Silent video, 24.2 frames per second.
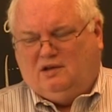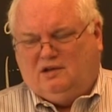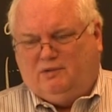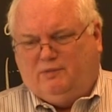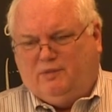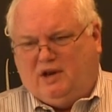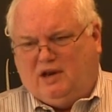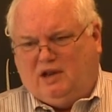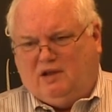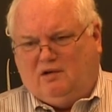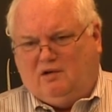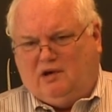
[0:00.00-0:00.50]

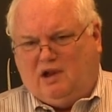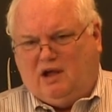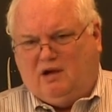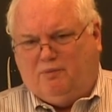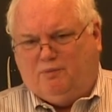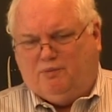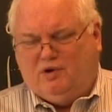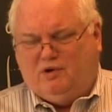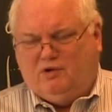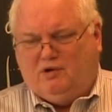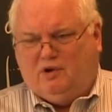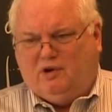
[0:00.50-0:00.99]
depending on how
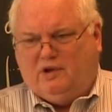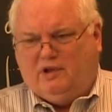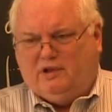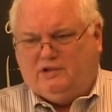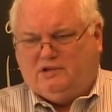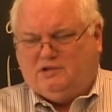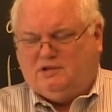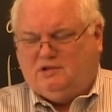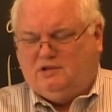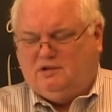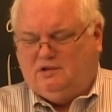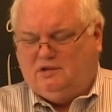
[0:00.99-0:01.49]
pure it
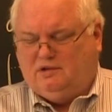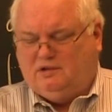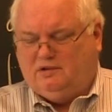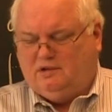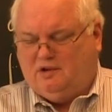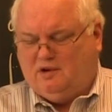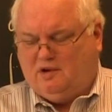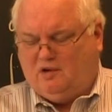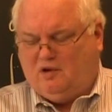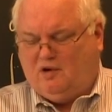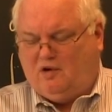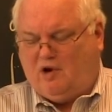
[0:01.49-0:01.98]
is
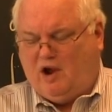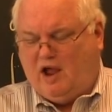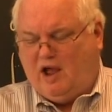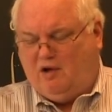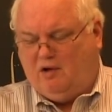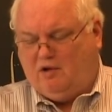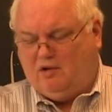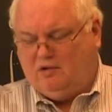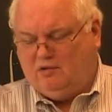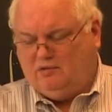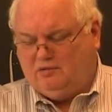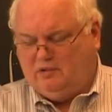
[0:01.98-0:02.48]
or
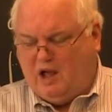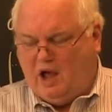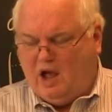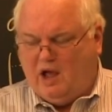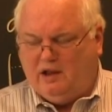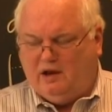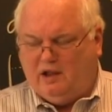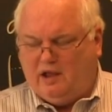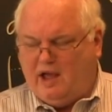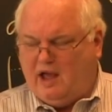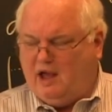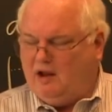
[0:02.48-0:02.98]
how
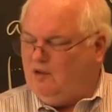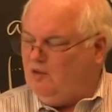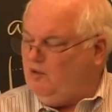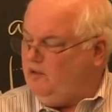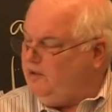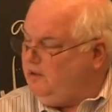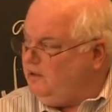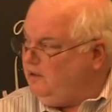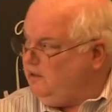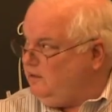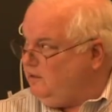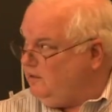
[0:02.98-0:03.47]
highly
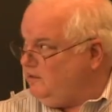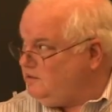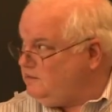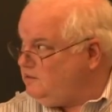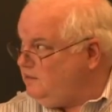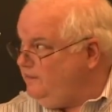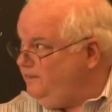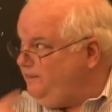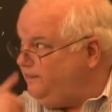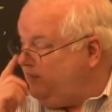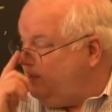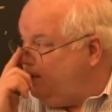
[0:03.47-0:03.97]
alloyed it
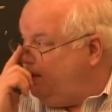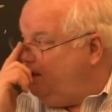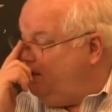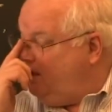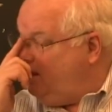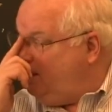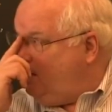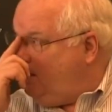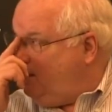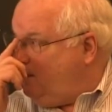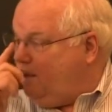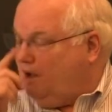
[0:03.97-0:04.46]
is,
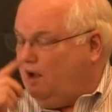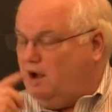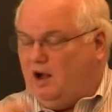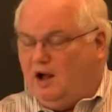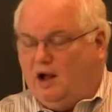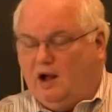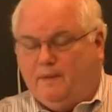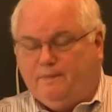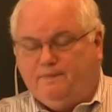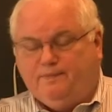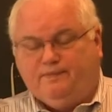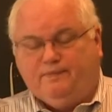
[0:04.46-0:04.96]

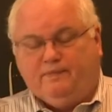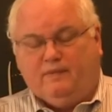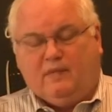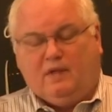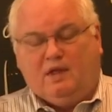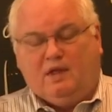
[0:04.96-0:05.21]
um,